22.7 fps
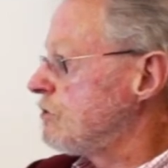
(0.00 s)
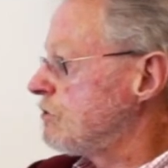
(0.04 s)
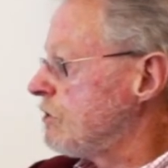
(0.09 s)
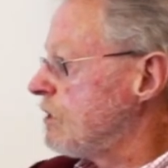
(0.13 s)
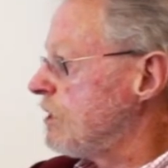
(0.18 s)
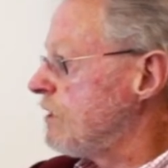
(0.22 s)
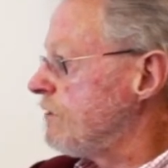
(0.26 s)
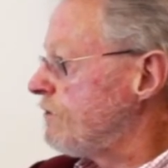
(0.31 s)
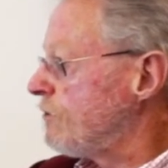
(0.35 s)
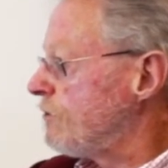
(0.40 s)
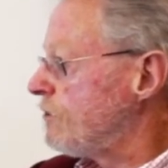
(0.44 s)

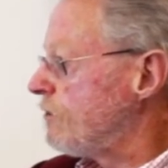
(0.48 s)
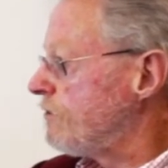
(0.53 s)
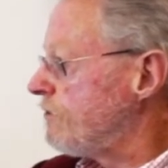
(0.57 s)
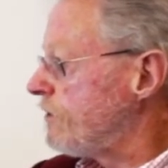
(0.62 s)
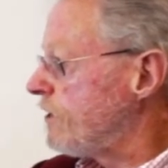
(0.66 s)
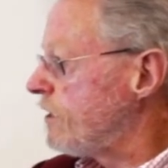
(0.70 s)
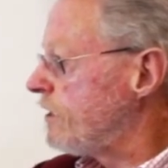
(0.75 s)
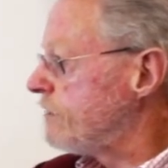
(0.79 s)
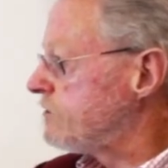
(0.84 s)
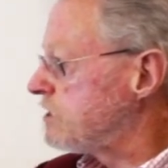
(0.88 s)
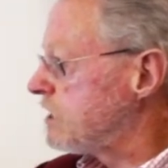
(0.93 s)
3, 4,
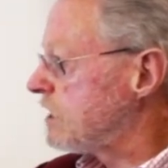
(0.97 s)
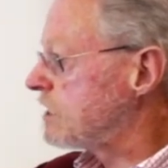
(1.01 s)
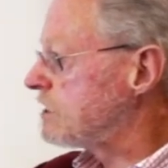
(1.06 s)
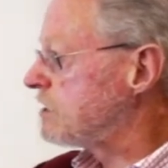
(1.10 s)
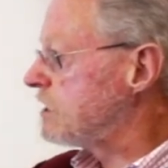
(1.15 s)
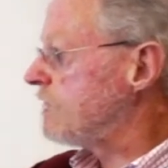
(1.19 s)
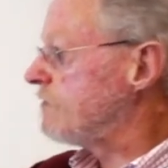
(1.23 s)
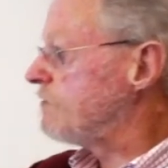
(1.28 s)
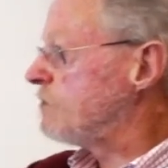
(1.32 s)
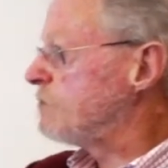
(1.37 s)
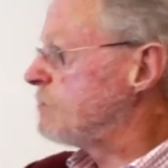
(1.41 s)
5, 6,
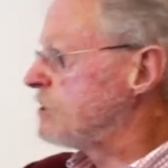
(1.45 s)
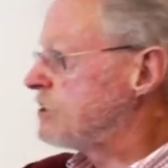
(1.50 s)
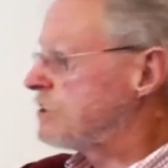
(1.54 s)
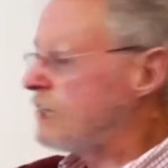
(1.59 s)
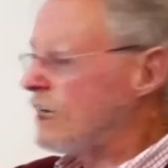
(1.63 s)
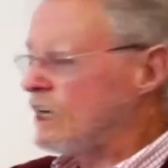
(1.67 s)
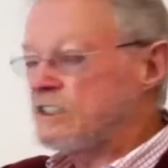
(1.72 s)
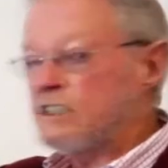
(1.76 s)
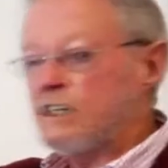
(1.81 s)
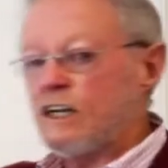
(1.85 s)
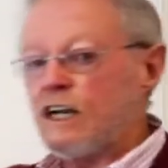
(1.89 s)
7, which
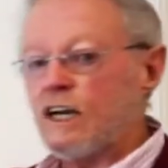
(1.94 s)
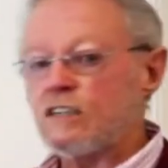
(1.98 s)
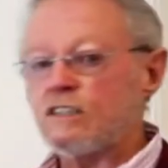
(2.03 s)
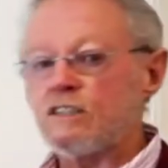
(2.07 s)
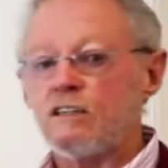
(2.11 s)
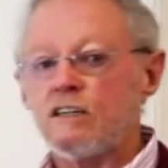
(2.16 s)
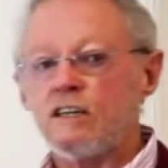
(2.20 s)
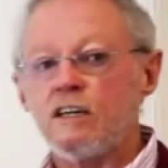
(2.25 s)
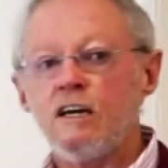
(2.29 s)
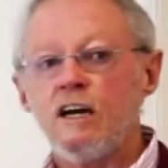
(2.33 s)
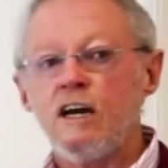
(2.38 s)
doesn't
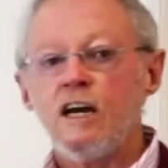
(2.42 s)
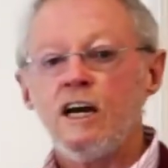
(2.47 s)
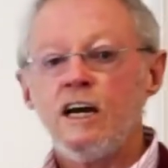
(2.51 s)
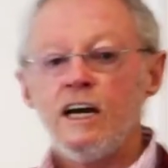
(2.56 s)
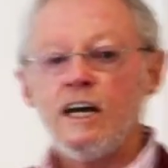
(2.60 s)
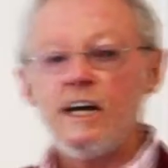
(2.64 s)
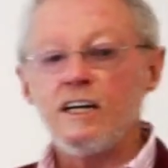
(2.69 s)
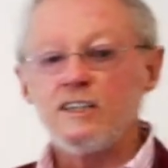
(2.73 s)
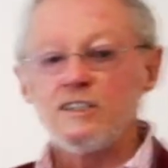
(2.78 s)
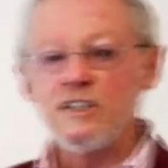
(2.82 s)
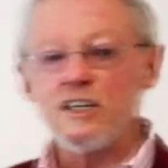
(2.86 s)
actually
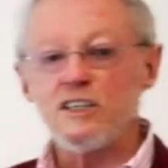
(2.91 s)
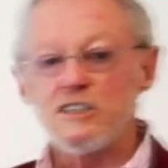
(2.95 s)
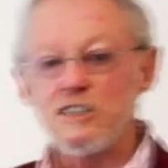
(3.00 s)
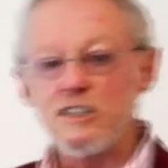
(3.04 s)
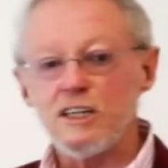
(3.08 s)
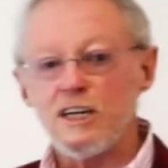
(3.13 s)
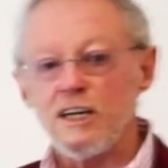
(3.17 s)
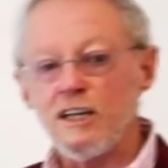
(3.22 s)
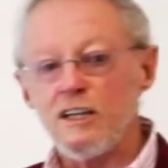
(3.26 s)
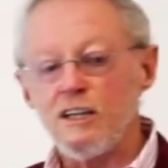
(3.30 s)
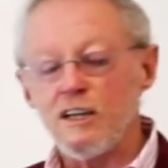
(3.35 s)

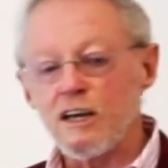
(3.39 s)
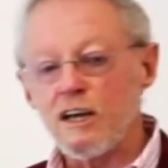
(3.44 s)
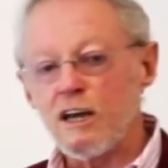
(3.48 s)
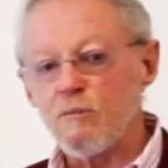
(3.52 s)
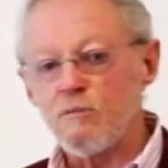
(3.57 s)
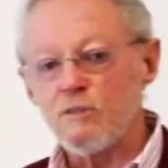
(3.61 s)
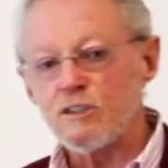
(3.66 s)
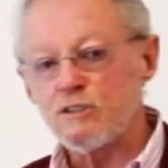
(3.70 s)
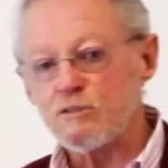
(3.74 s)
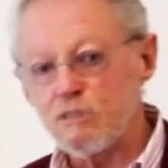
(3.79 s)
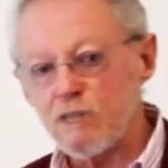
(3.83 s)
exist in the
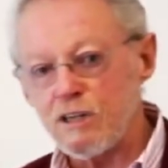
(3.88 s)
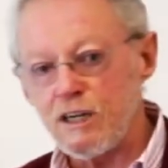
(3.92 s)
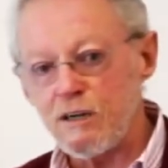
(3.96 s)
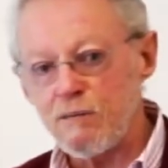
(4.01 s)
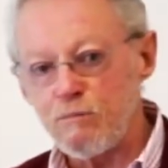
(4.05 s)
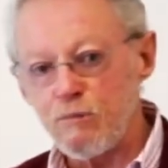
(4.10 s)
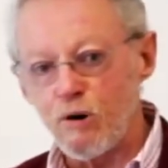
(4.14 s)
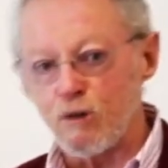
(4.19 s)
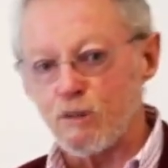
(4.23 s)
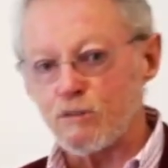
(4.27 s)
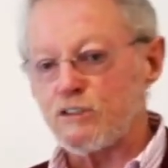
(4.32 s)

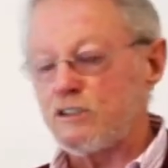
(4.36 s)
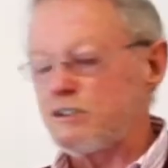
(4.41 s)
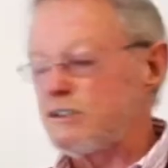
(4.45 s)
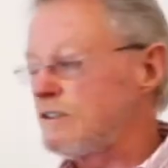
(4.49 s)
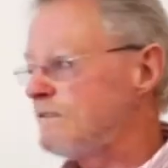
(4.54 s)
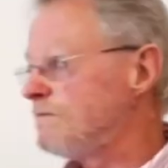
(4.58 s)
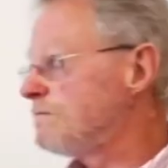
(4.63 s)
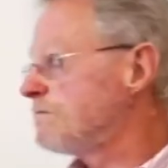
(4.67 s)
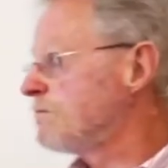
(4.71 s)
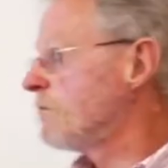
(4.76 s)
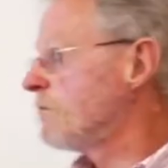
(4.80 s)
chemistry books.